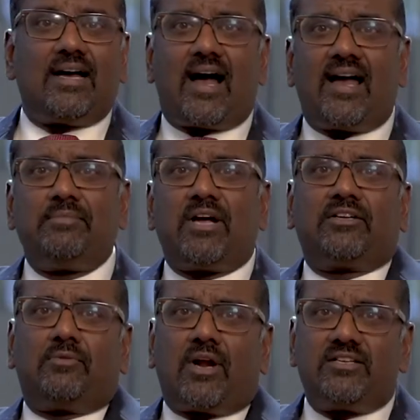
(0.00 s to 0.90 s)
Hi, I'm
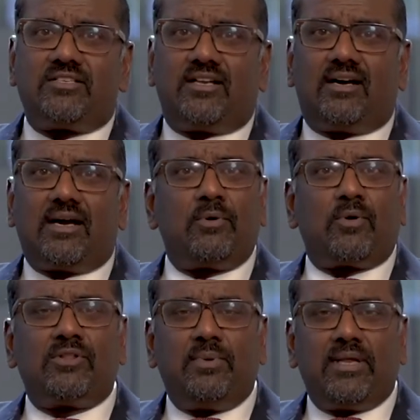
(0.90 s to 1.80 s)
Dr. Raj Sinha. I'm an
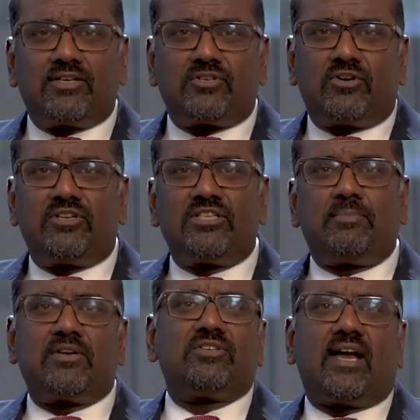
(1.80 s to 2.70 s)
orthopedic surgeon
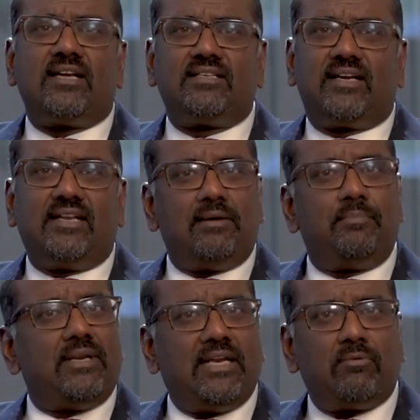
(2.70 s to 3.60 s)
specializing in hip
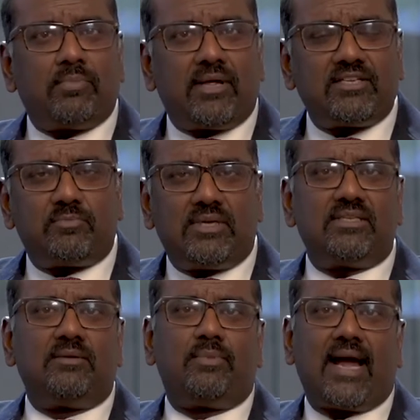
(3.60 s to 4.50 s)
and knee
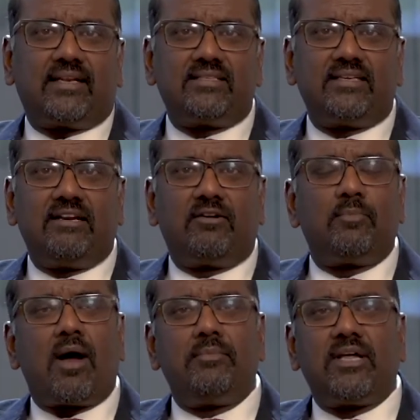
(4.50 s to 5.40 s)
replacement, practicing here in
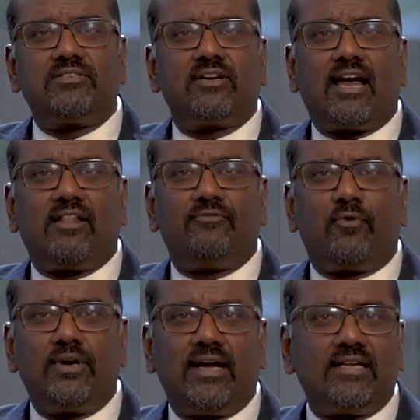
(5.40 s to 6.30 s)
Palm Desert,
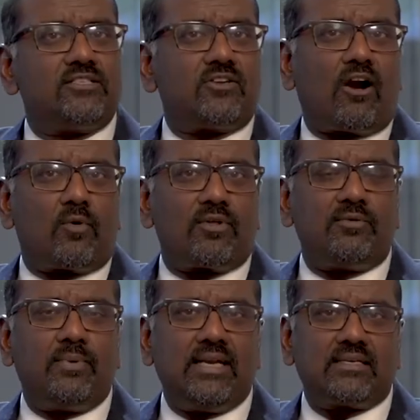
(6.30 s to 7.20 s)
California at Star
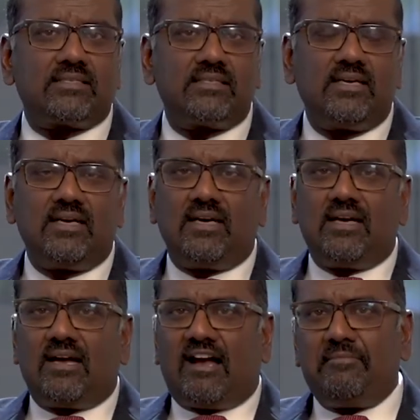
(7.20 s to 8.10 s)
Orthopedics.
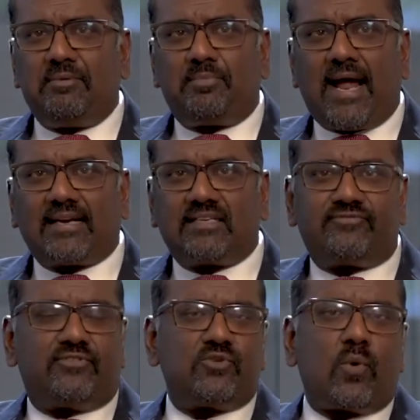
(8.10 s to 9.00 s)
I've been in practice
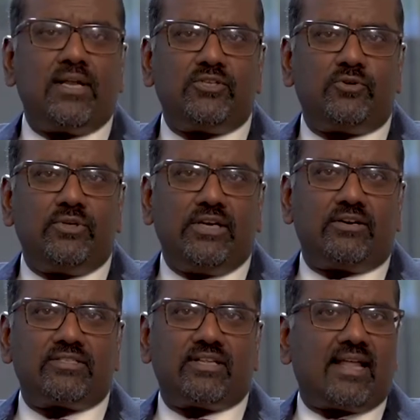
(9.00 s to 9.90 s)
for 22
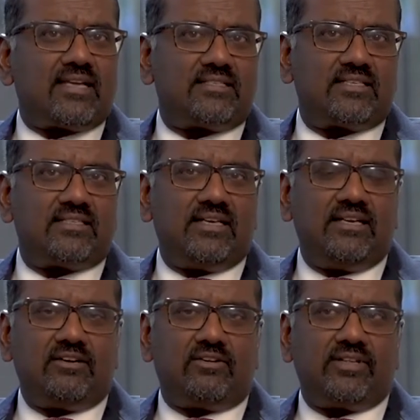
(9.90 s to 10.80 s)
years, the last 16
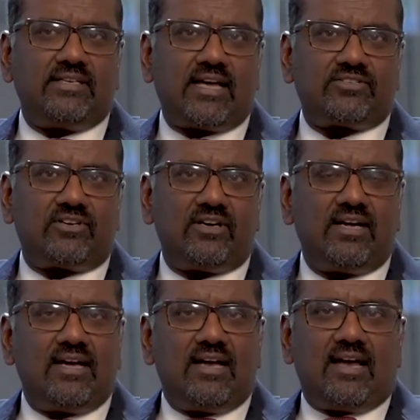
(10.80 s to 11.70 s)
here in the desert.
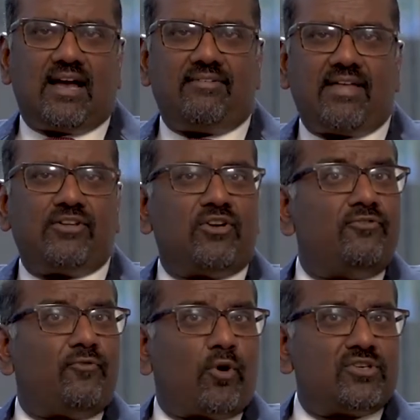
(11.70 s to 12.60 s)
I've had the
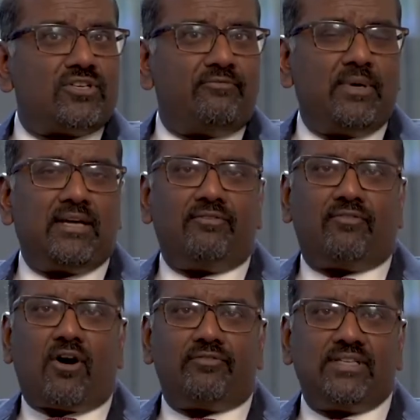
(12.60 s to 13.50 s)
good fortune of being
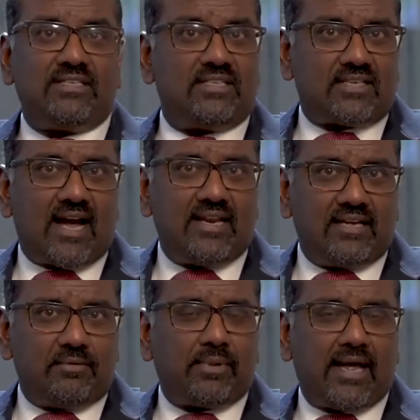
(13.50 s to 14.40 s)
involved in designing
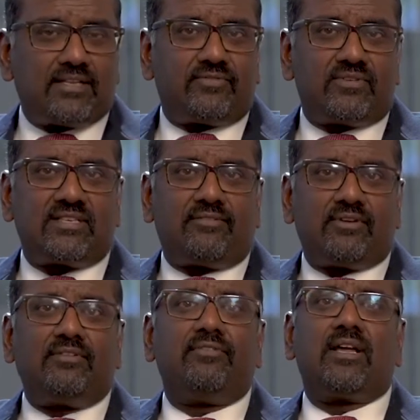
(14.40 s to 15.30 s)
implants for several
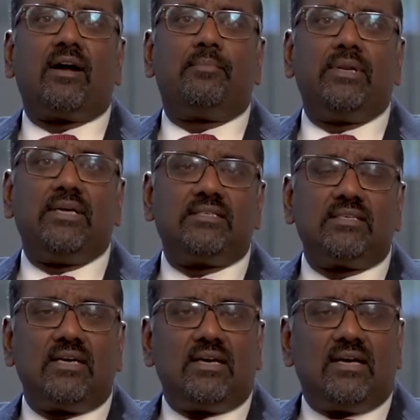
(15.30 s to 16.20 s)
different companies.
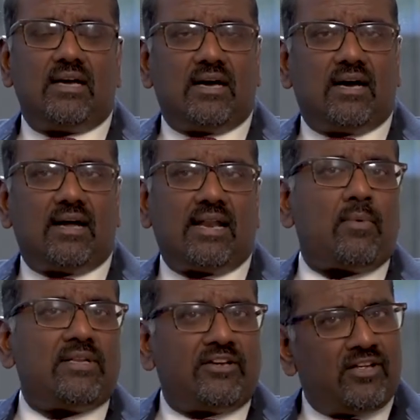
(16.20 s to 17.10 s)
And I
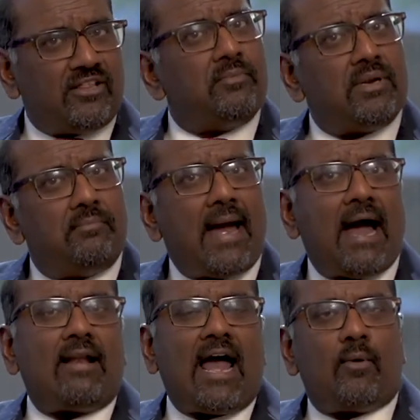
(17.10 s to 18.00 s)
want to tell you a little bit
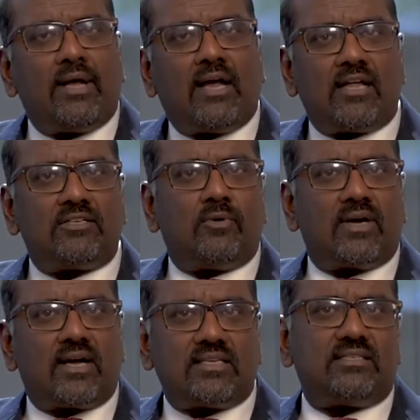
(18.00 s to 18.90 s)
about how we got to a
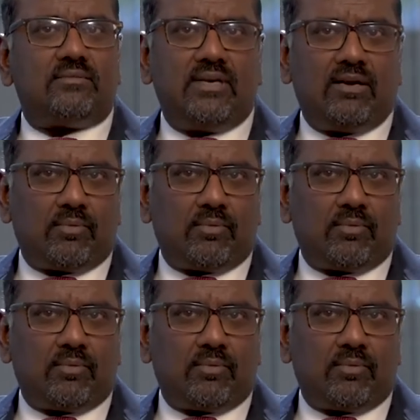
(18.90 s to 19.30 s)
custom knee